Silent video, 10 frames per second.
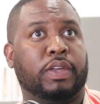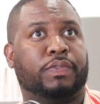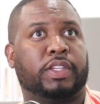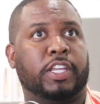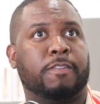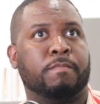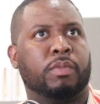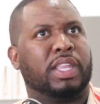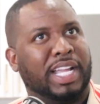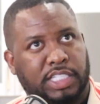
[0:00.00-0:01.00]
to
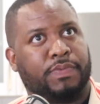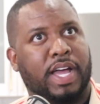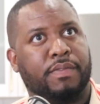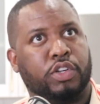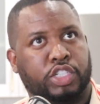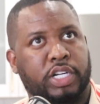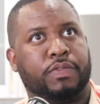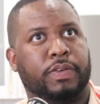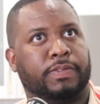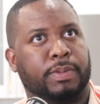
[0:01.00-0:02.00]
850. That's
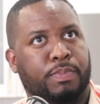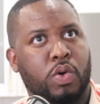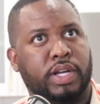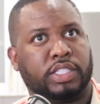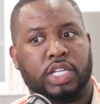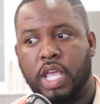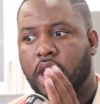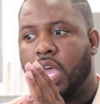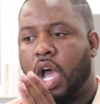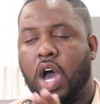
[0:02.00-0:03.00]
550
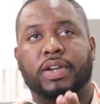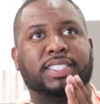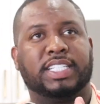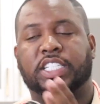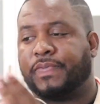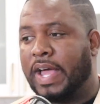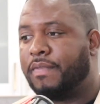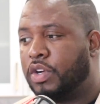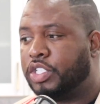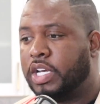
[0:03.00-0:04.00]
points. How does
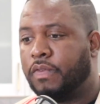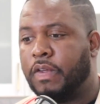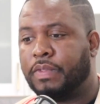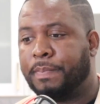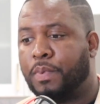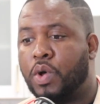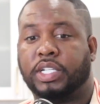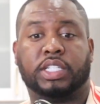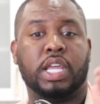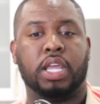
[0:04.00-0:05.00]
these
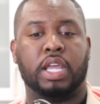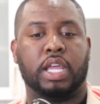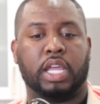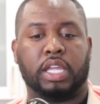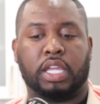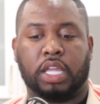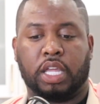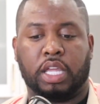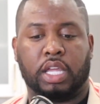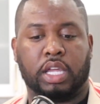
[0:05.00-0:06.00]
550 points
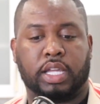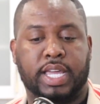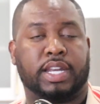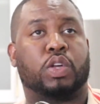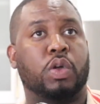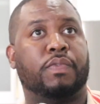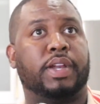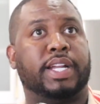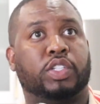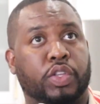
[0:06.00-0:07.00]
get
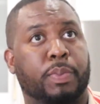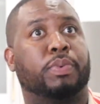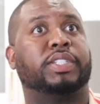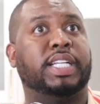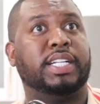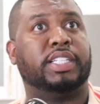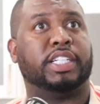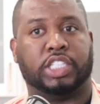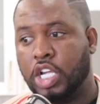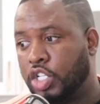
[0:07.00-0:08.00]
equivalent to the
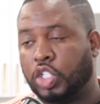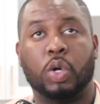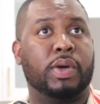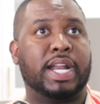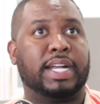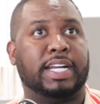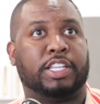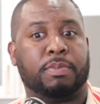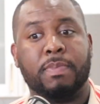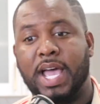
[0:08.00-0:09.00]
percentage? So
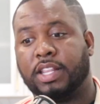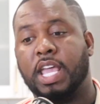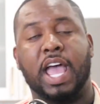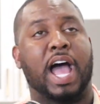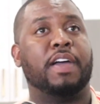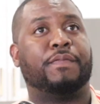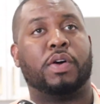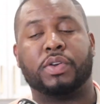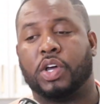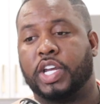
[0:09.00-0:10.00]
when I did the math,
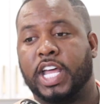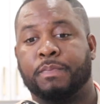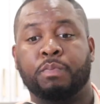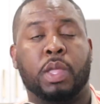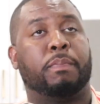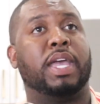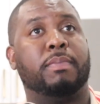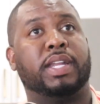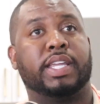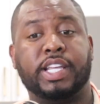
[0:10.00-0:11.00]
I found out
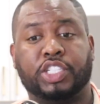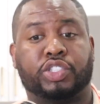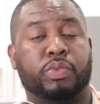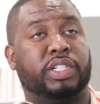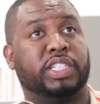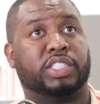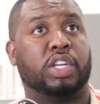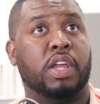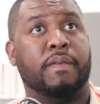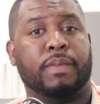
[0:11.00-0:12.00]
that payment history,
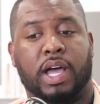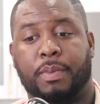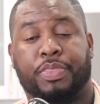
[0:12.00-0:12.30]
which is